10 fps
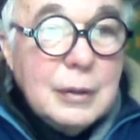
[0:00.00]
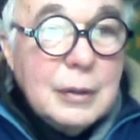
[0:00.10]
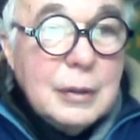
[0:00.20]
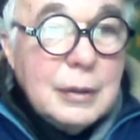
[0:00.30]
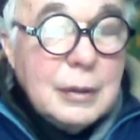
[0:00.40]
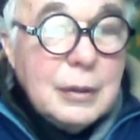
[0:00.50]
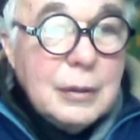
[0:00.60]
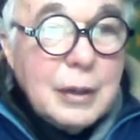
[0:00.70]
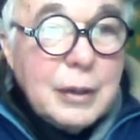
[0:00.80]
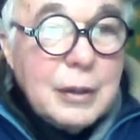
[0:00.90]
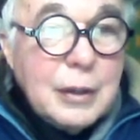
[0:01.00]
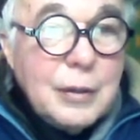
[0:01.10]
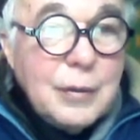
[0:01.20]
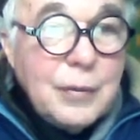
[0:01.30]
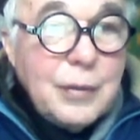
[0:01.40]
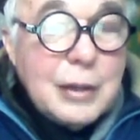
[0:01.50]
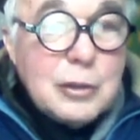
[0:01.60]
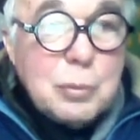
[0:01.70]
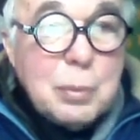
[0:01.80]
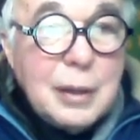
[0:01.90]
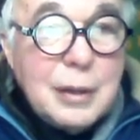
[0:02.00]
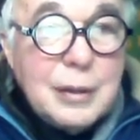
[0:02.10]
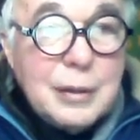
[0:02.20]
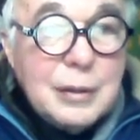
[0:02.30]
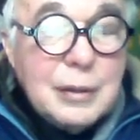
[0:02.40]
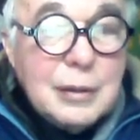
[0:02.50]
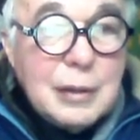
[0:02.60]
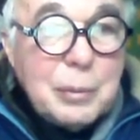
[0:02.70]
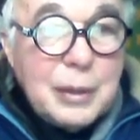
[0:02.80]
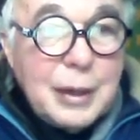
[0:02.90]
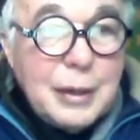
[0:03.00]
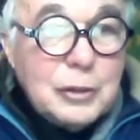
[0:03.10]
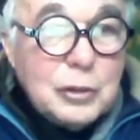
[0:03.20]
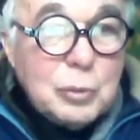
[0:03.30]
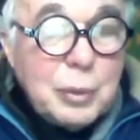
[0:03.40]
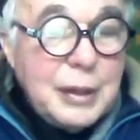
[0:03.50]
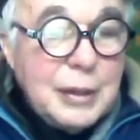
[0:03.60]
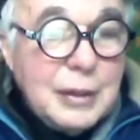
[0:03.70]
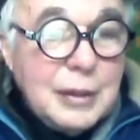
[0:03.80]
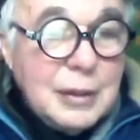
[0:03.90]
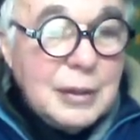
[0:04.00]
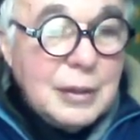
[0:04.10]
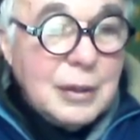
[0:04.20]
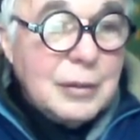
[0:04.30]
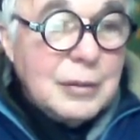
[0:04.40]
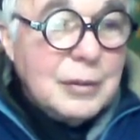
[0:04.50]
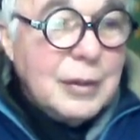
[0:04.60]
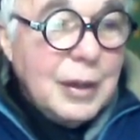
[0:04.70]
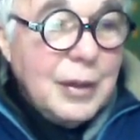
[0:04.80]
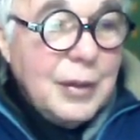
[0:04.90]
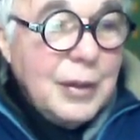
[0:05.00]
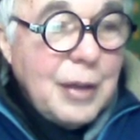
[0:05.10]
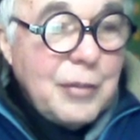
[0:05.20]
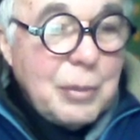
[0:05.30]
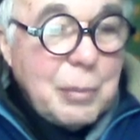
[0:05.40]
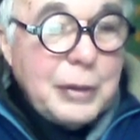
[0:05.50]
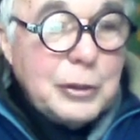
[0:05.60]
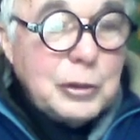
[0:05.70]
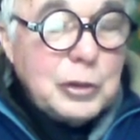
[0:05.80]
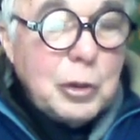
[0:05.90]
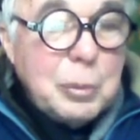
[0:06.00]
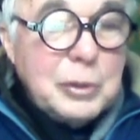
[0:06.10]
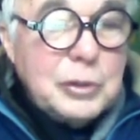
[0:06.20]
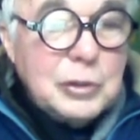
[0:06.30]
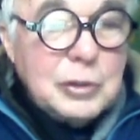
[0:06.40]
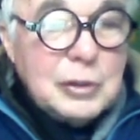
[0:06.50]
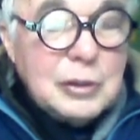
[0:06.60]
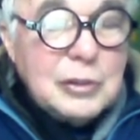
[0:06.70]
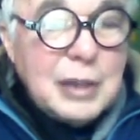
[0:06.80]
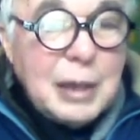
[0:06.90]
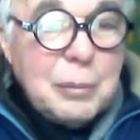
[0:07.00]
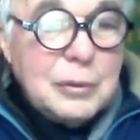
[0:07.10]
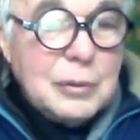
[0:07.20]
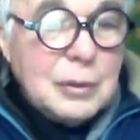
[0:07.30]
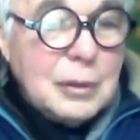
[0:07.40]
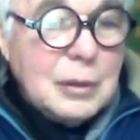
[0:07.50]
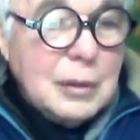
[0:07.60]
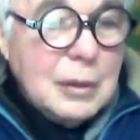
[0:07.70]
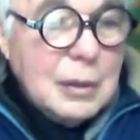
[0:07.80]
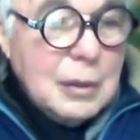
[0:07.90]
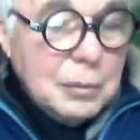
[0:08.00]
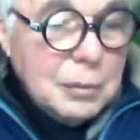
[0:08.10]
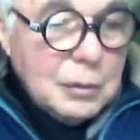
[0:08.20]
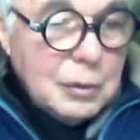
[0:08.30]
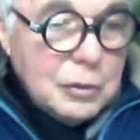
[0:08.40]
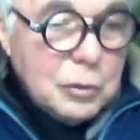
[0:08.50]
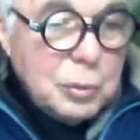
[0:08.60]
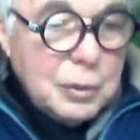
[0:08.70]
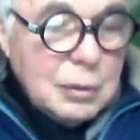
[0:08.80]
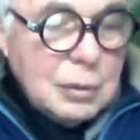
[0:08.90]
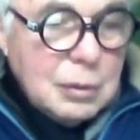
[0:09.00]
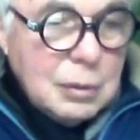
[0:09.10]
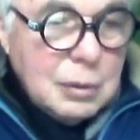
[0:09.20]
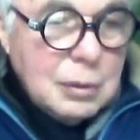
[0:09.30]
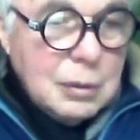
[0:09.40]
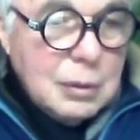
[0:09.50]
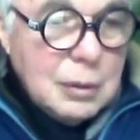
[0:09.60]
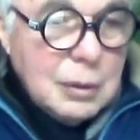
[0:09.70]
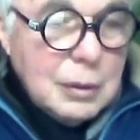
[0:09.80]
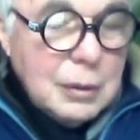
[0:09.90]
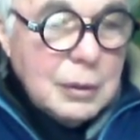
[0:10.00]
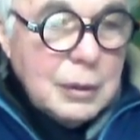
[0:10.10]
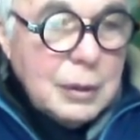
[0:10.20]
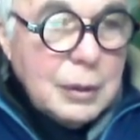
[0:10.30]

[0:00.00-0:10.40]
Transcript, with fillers: And you got uh, Hezbollah in uh, Lebanon just waiting, you know, and having minor skirmishes at this time with the, with Israel. And